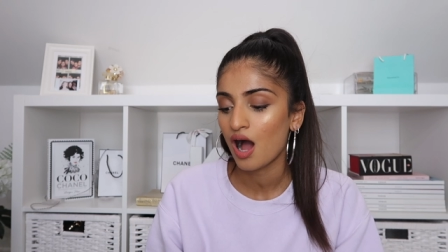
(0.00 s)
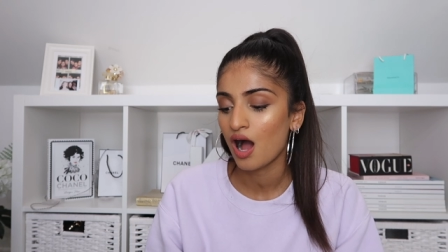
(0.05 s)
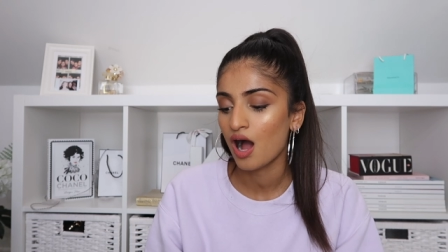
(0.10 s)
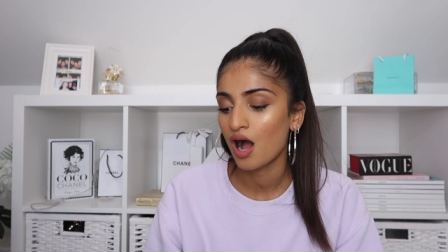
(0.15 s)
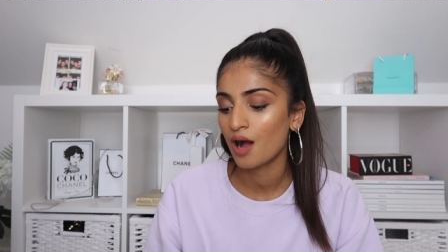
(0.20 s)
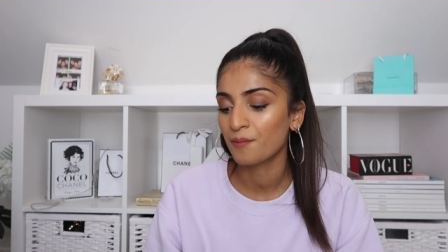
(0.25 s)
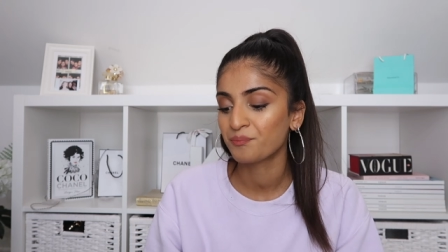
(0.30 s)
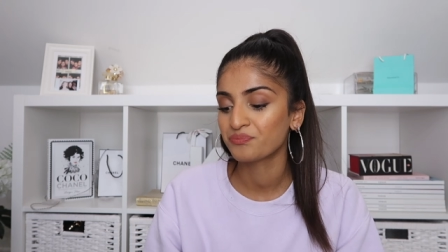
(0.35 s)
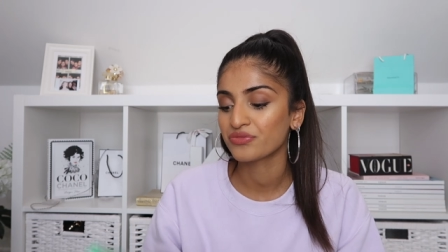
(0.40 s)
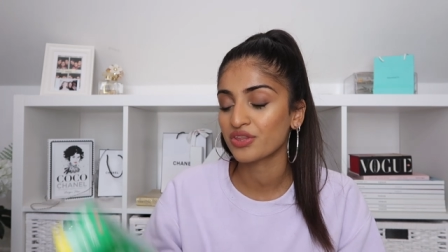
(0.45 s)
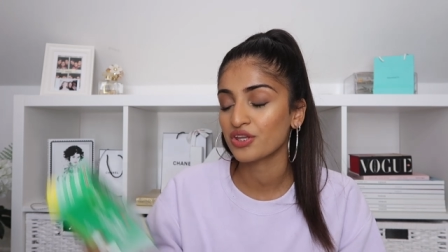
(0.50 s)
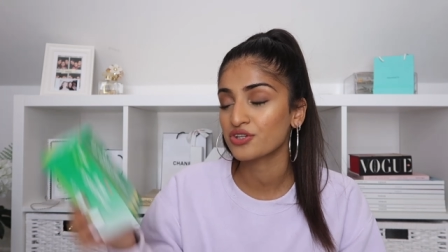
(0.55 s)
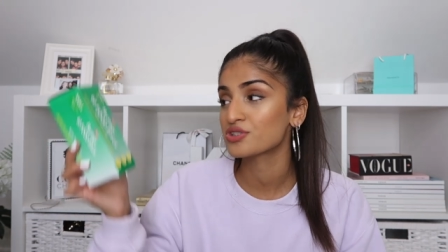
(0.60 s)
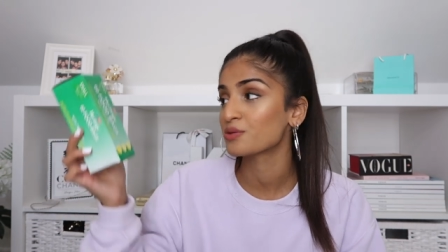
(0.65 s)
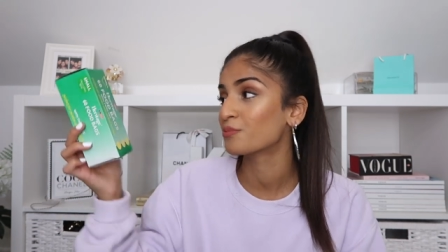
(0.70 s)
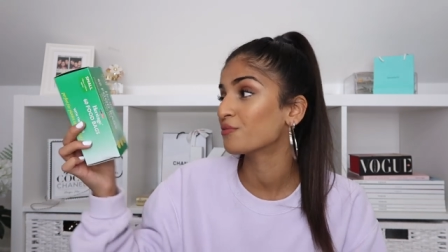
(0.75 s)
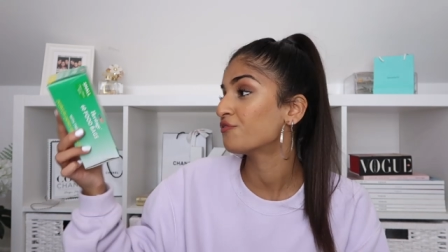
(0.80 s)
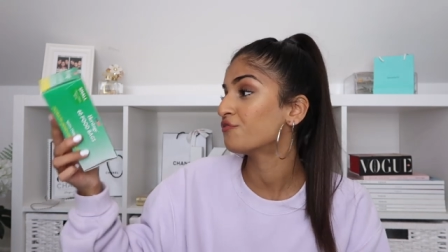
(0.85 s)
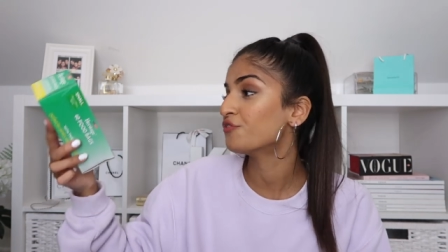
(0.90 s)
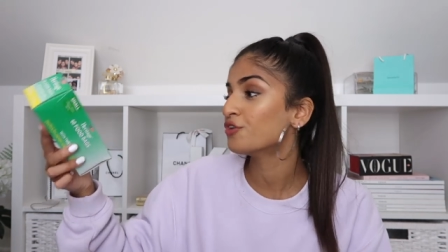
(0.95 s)
Um
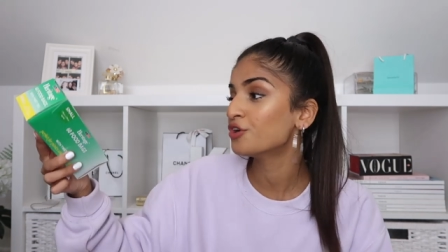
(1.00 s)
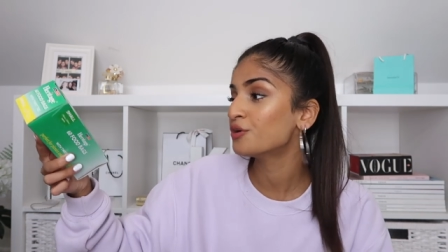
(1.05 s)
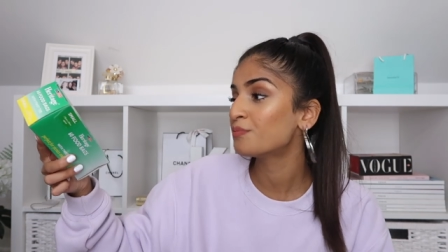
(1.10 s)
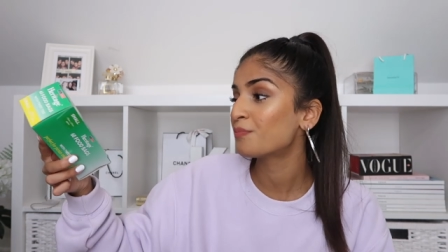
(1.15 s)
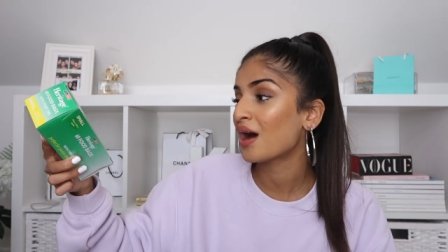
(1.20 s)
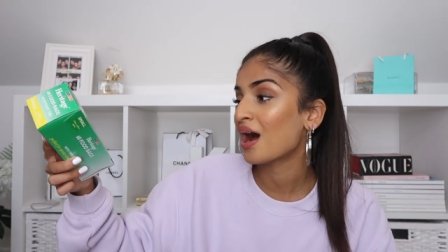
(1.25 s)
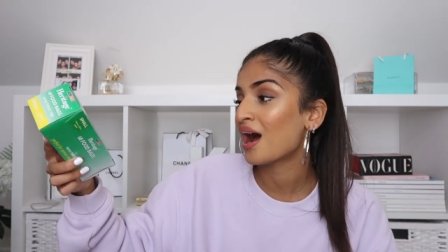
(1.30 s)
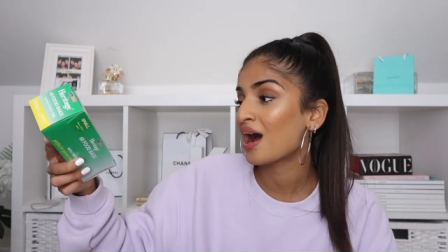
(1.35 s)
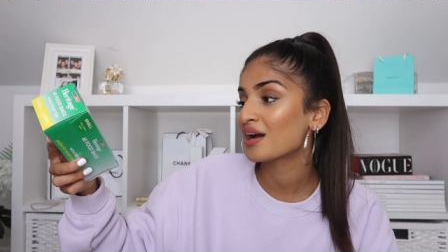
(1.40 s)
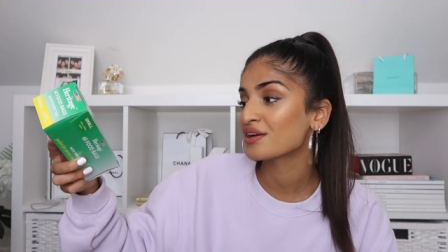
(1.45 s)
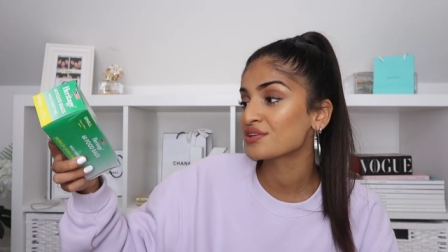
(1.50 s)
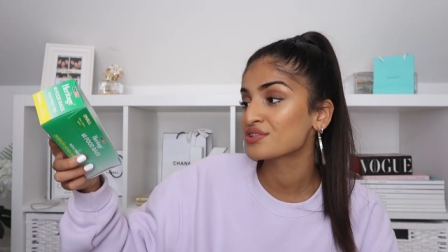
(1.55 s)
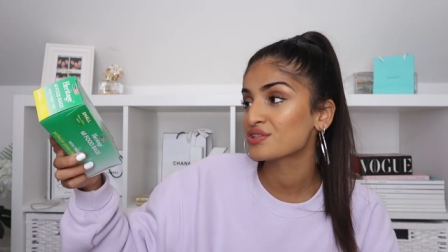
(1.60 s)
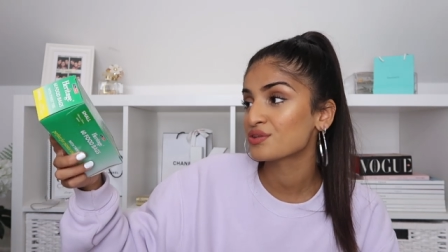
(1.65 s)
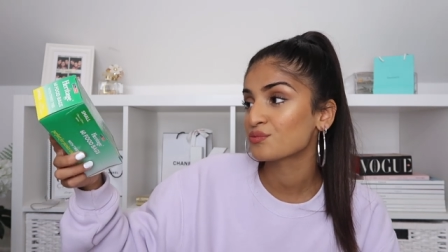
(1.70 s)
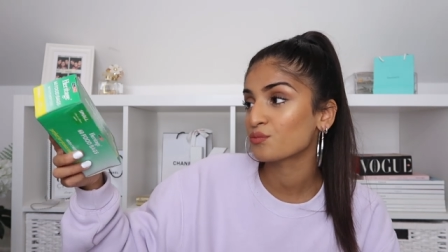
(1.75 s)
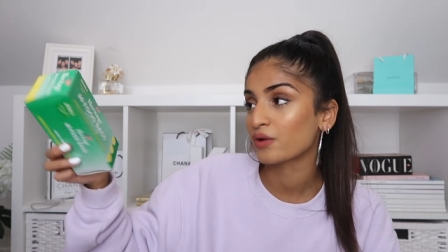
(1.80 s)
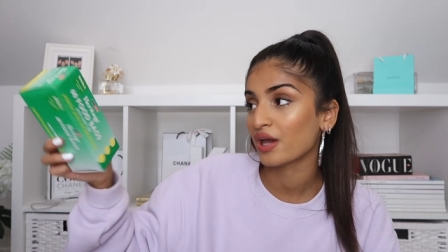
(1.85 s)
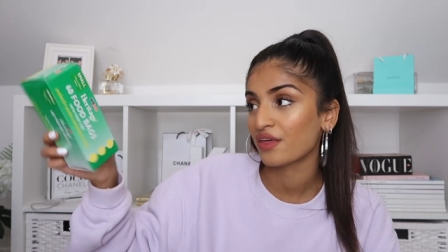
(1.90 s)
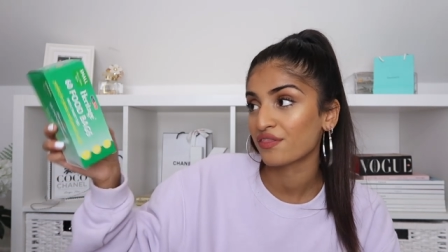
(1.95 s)
some food bags
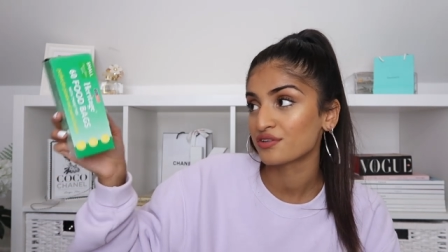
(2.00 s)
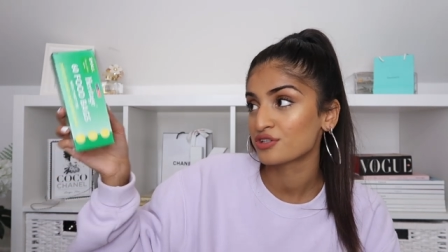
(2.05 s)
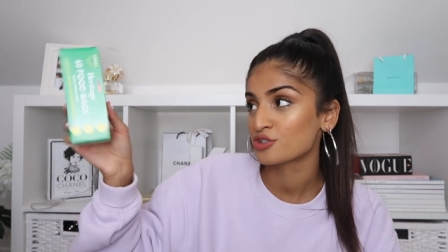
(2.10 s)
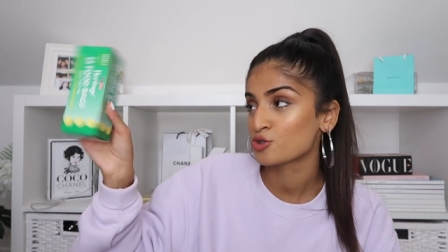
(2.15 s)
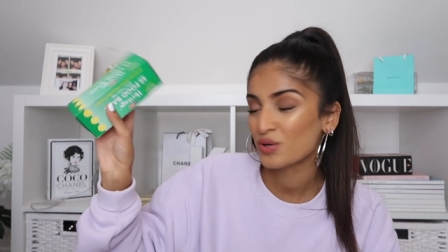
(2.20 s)
with